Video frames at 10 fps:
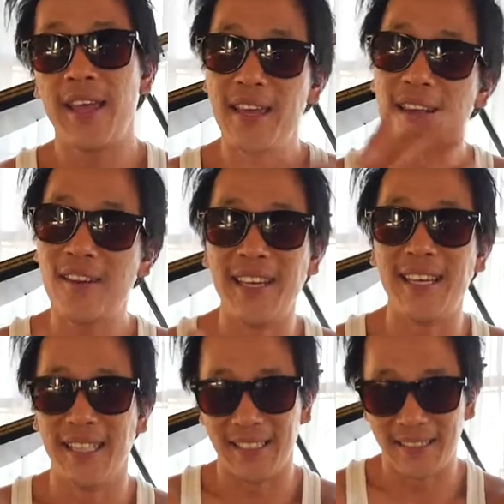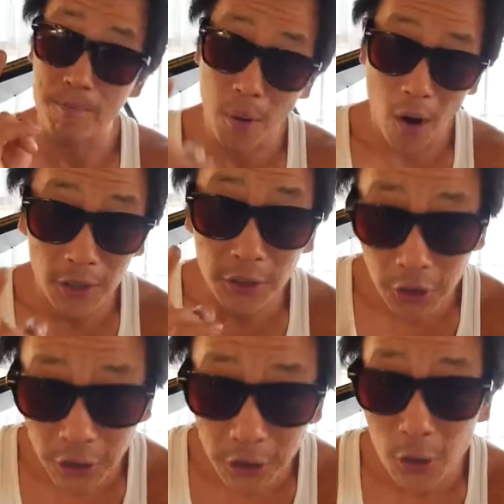Here is part
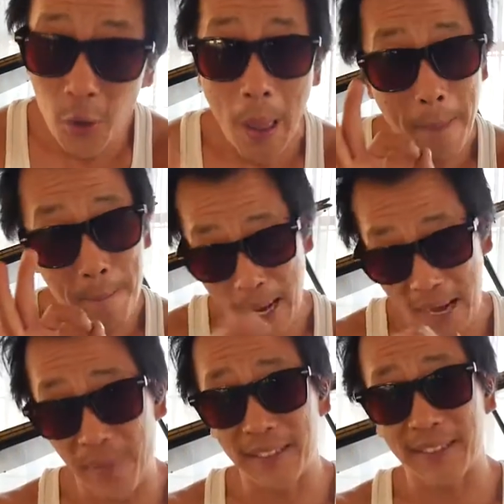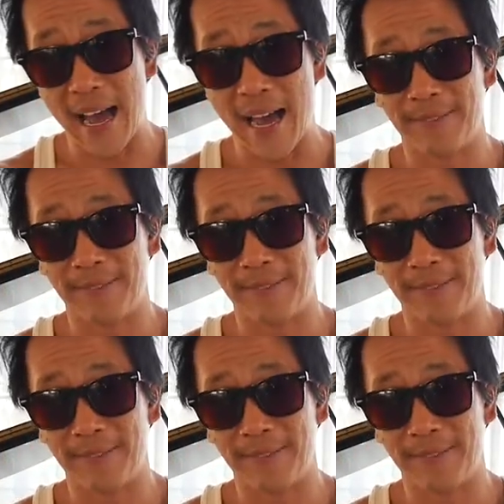2, Paint the Sky.